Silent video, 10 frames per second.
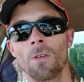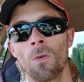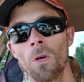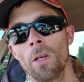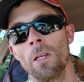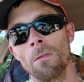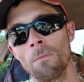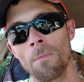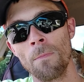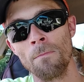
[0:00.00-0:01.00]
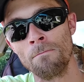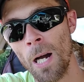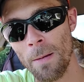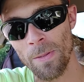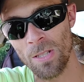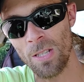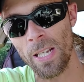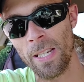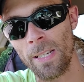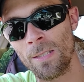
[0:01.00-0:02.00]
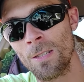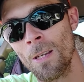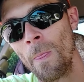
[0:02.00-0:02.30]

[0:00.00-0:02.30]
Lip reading: on my mistakes